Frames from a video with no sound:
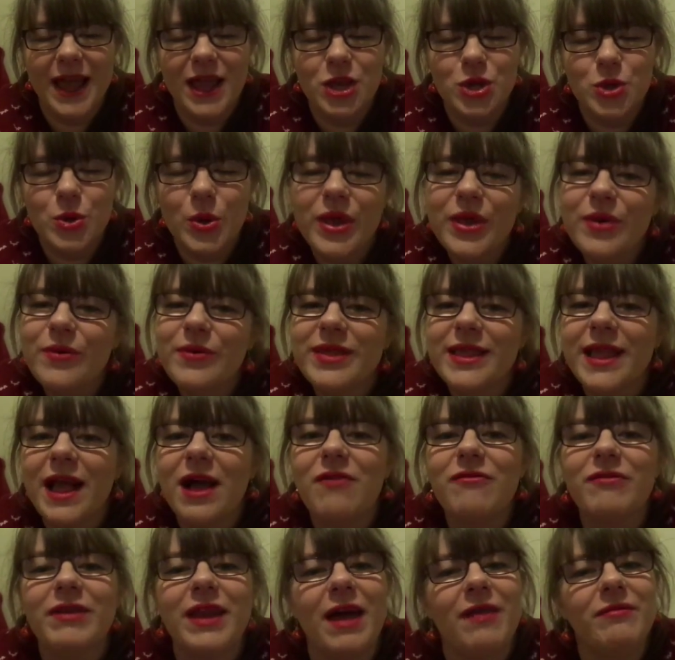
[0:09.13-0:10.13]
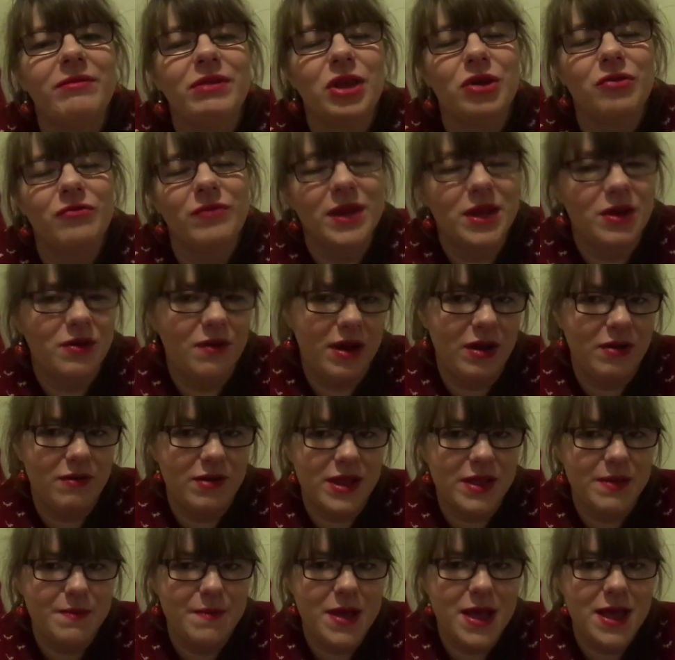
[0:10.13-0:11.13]
enjoying yourself and having a really great
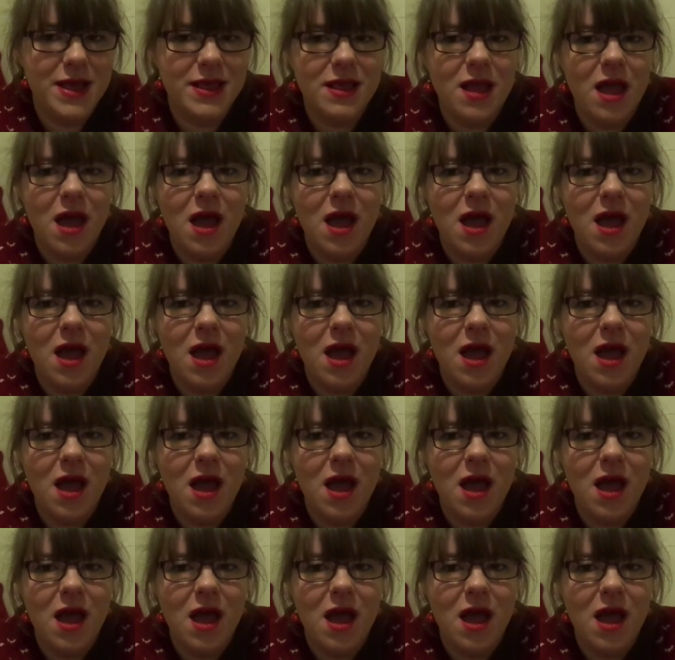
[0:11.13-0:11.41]
Christmas.